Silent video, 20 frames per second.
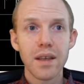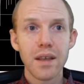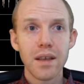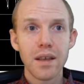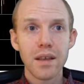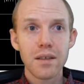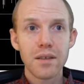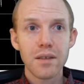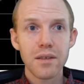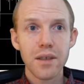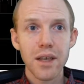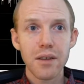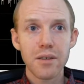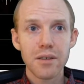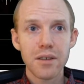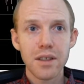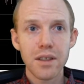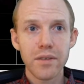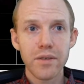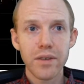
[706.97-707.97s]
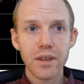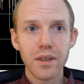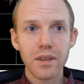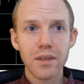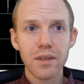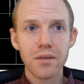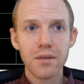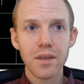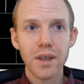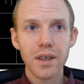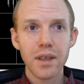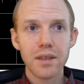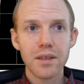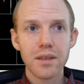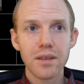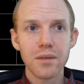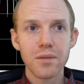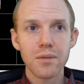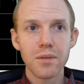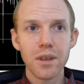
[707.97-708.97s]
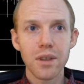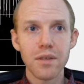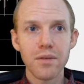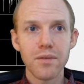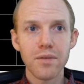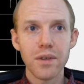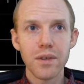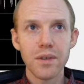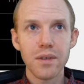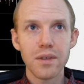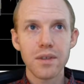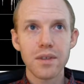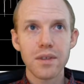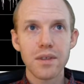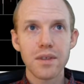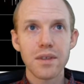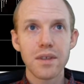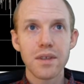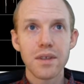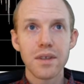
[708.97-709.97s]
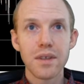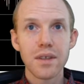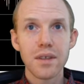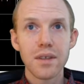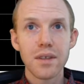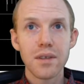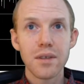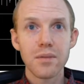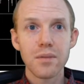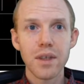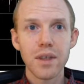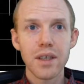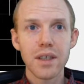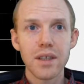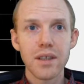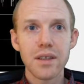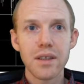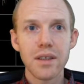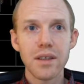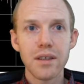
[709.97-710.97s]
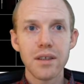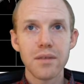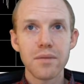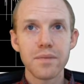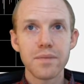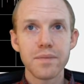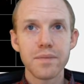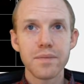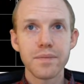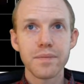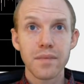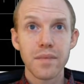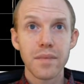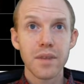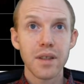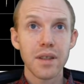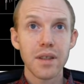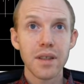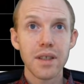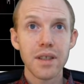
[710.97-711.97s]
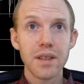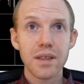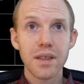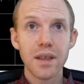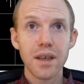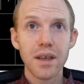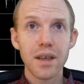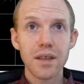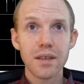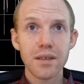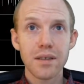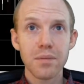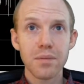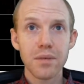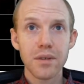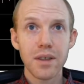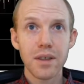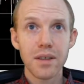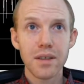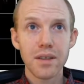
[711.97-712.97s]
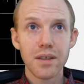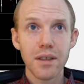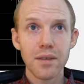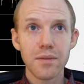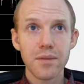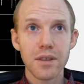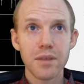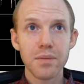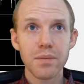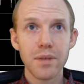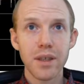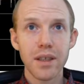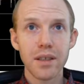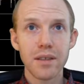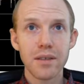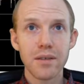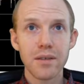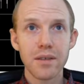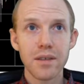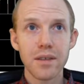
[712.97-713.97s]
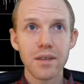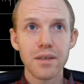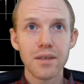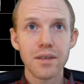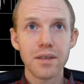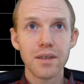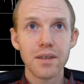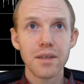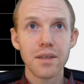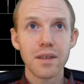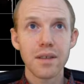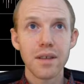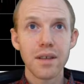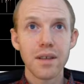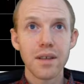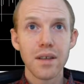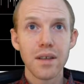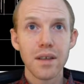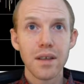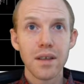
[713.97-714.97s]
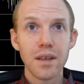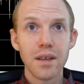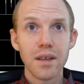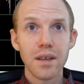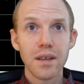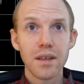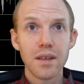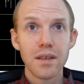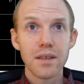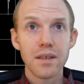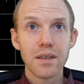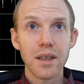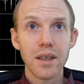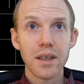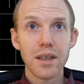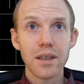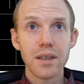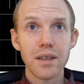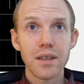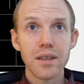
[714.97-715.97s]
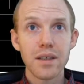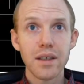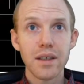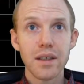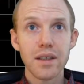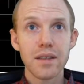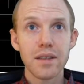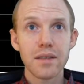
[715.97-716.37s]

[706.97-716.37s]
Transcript: So now it's giving the correct one volt range here. And these guys are pretty self-explanatory. You can change uh,